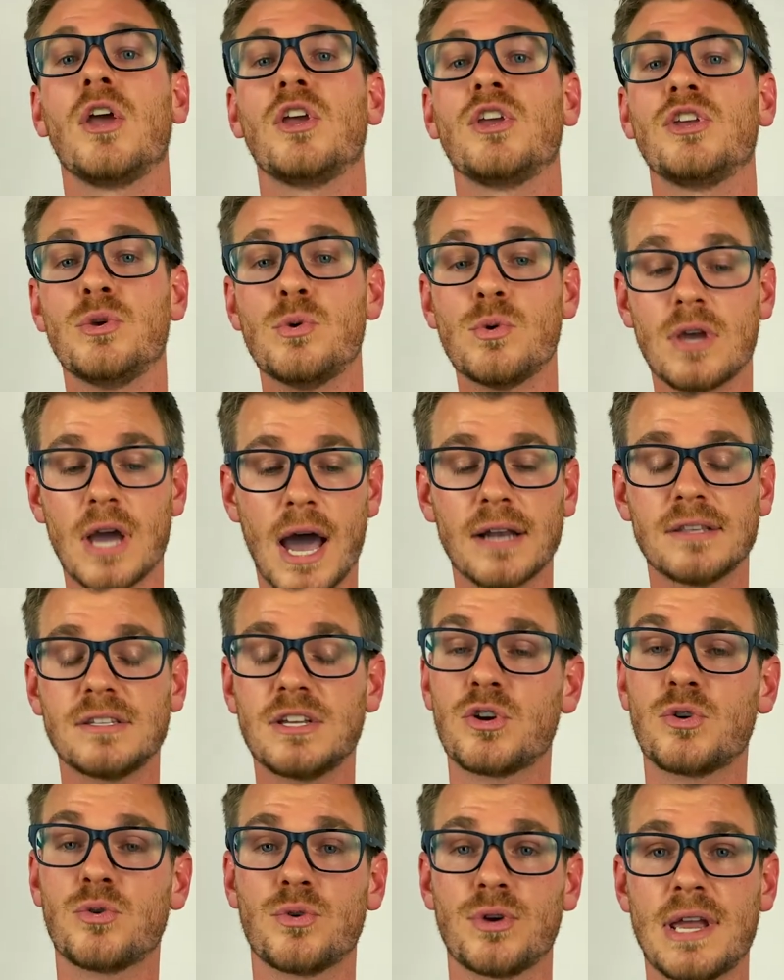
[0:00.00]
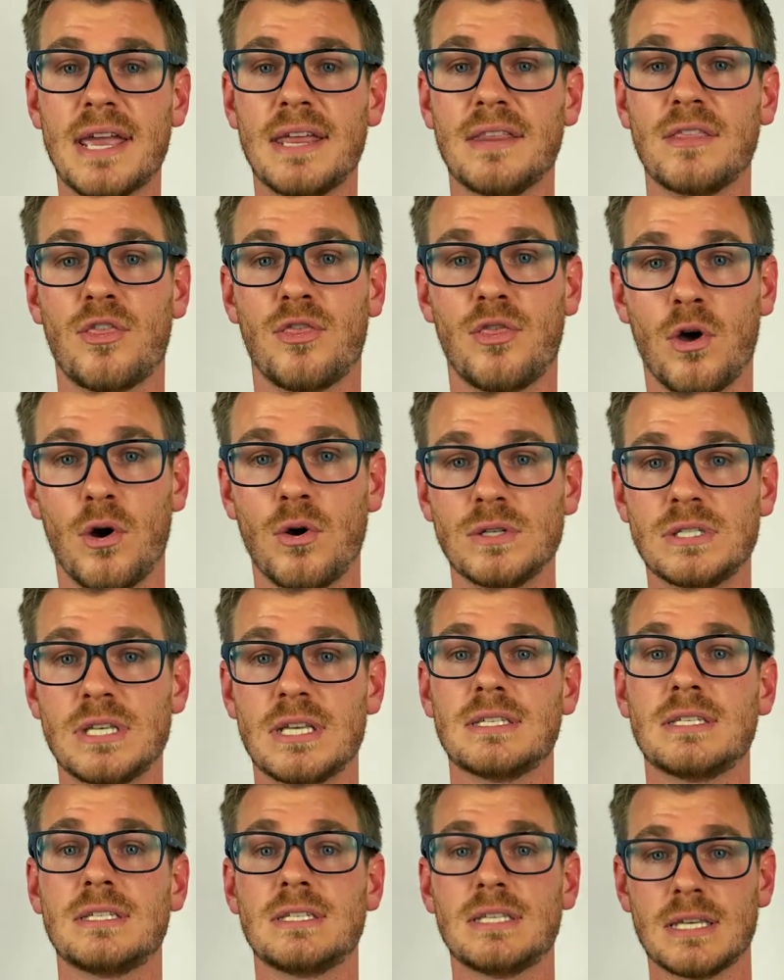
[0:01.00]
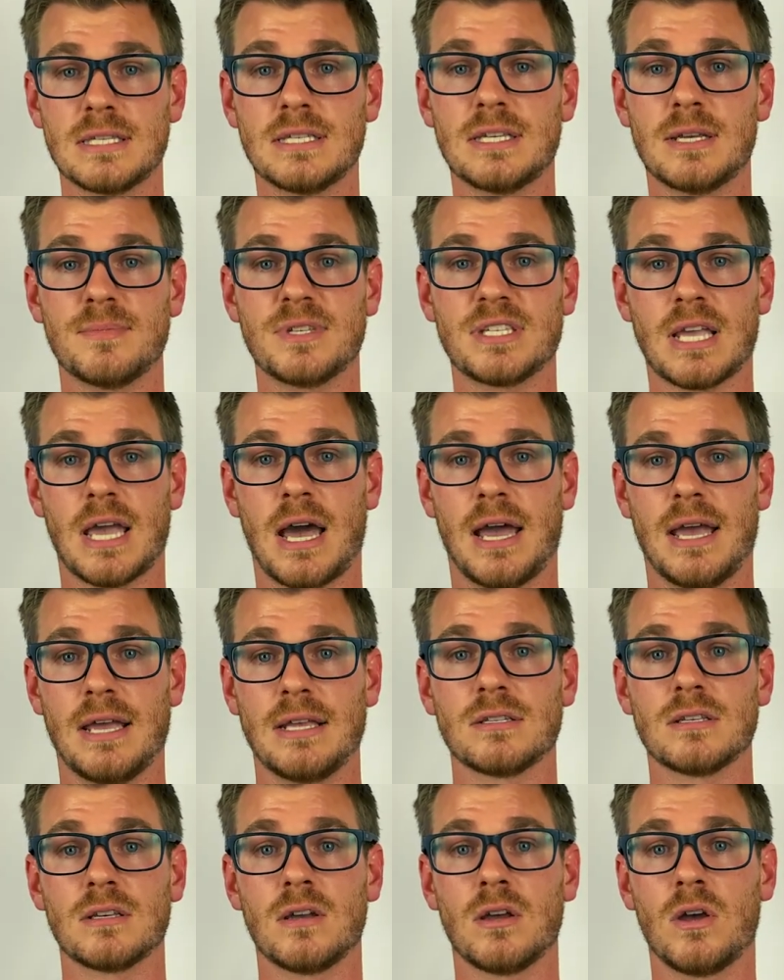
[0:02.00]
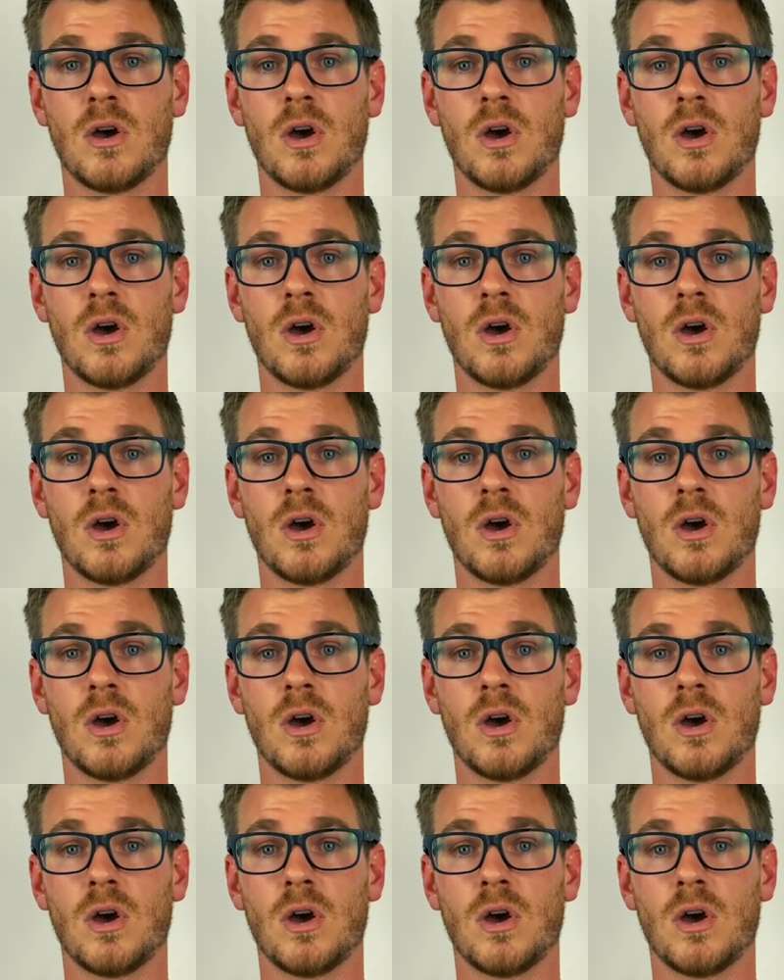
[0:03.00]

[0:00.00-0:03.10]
You got to create those systems, guys.